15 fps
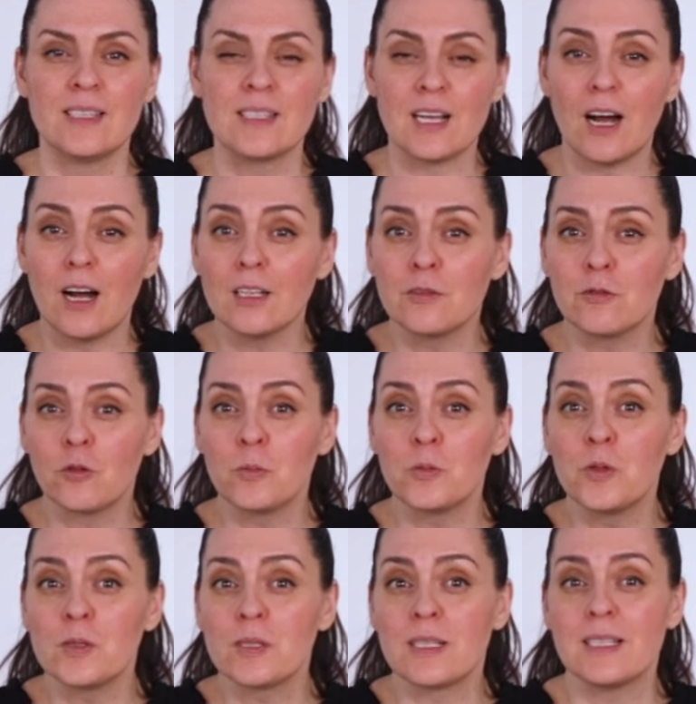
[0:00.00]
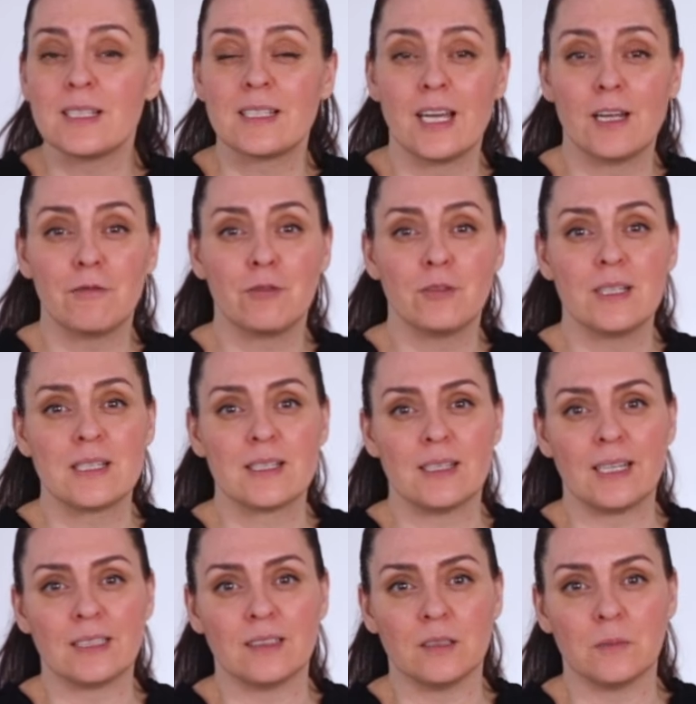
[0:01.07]
This art form uses carefully
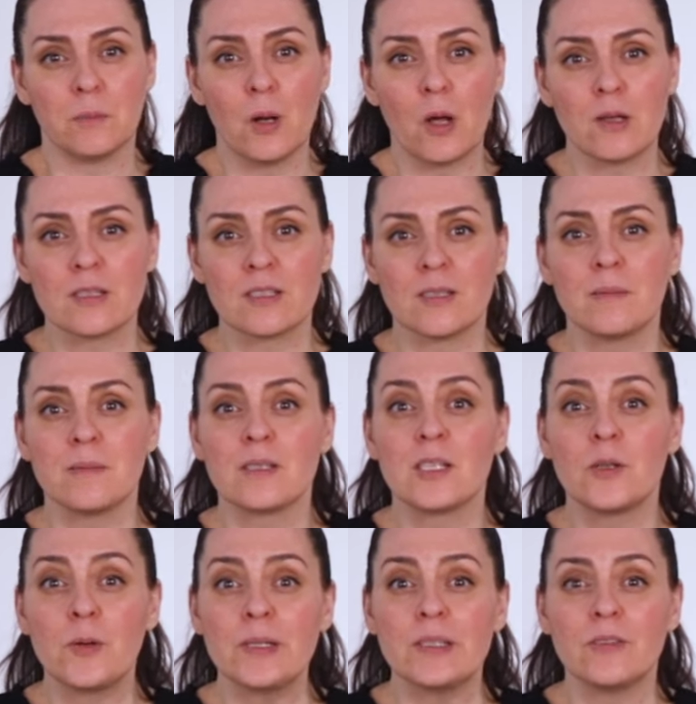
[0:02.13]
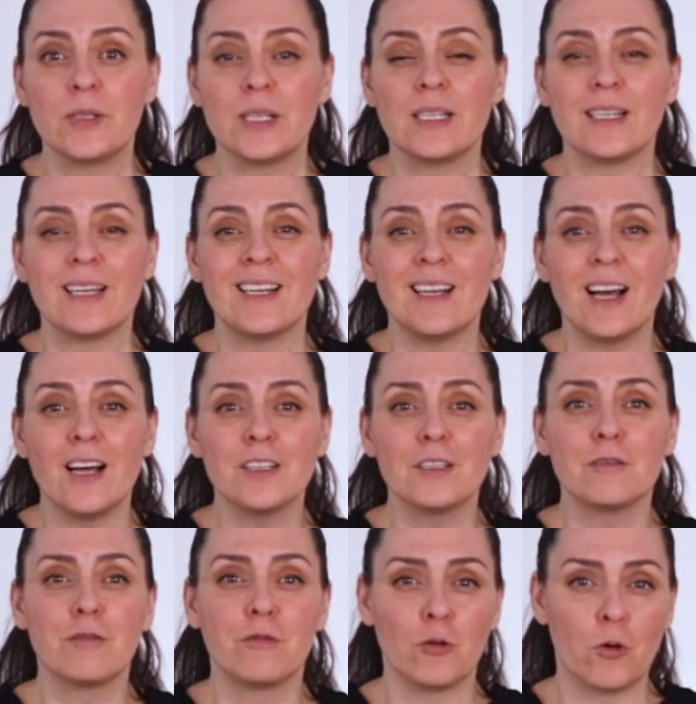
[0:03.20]
selected blossoms, greenery, and
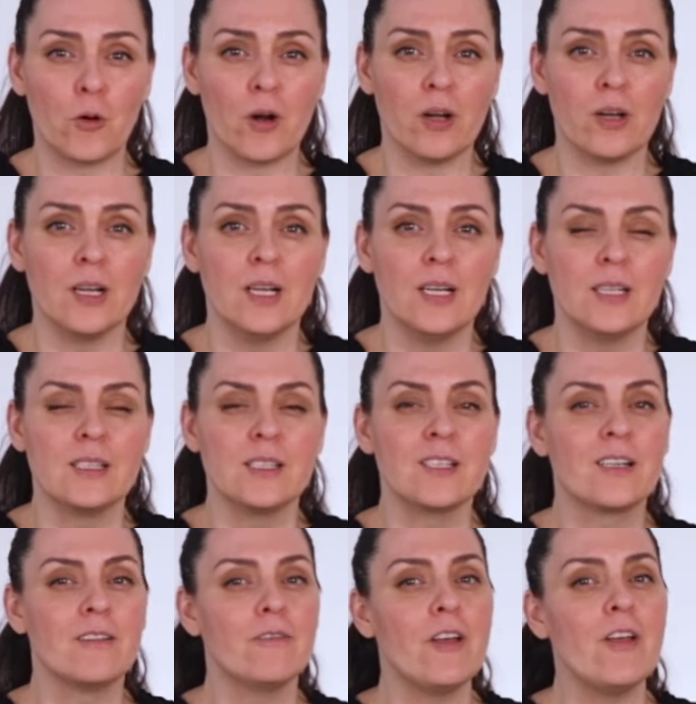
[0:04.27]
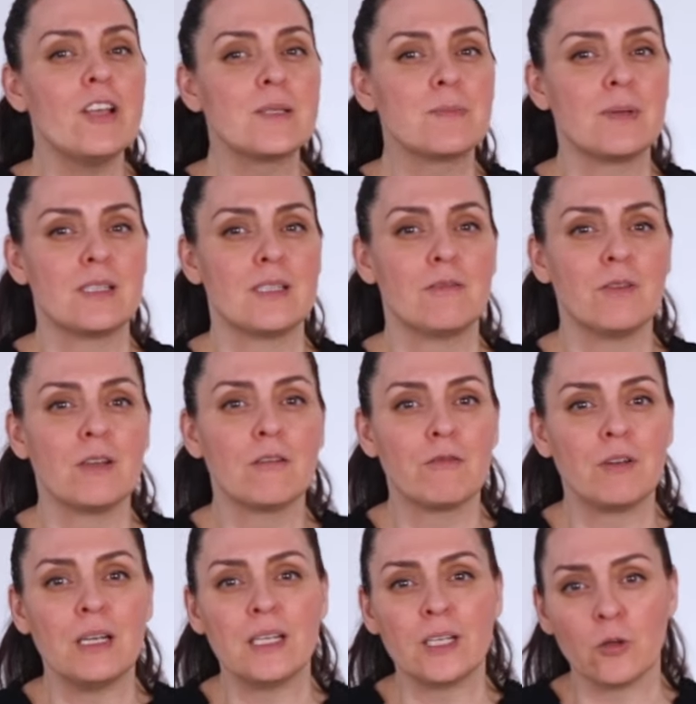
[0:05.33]
other flora to convey a specific
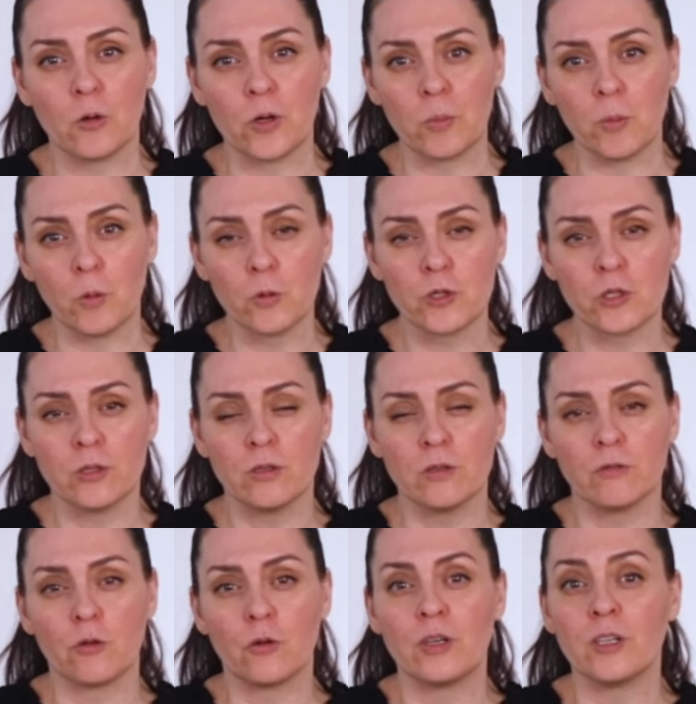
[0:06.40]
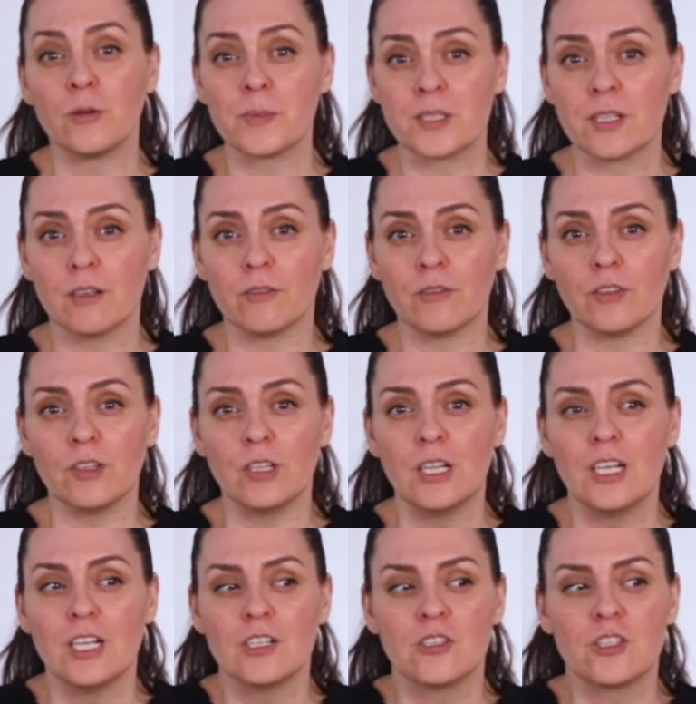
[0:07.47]
feeling or emotion for an observer,
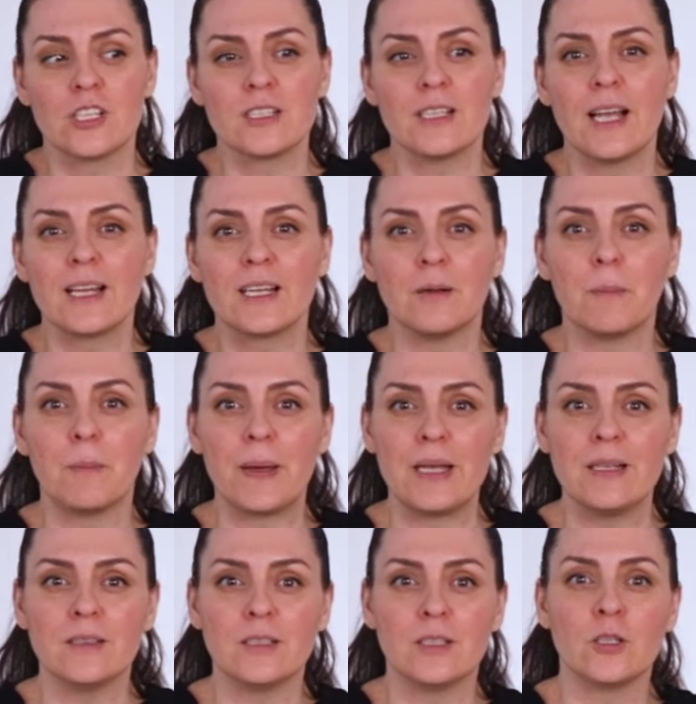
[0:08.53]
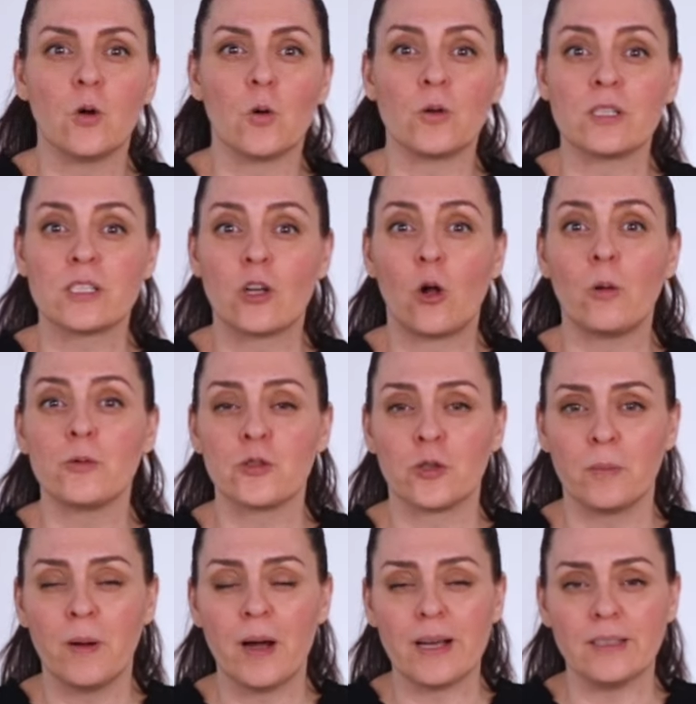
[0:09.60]
just like a painting or a
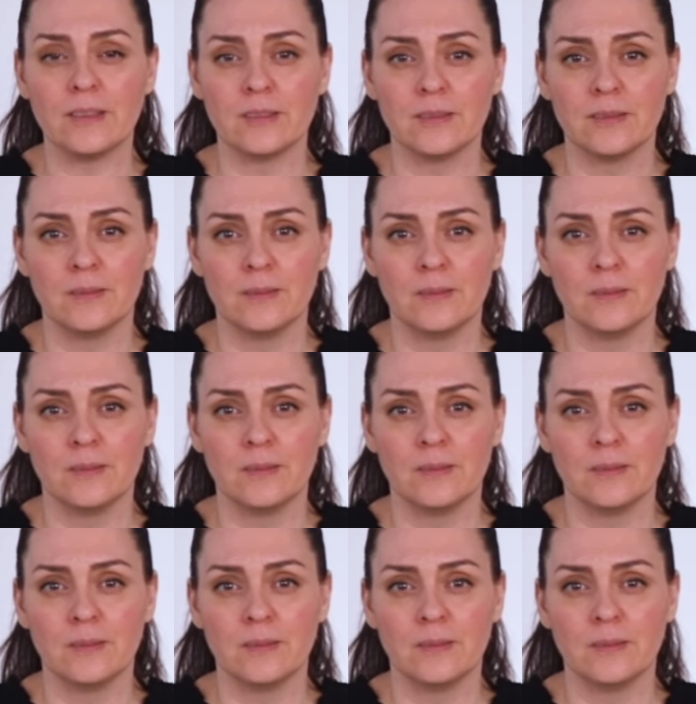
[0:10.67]
sculpture might.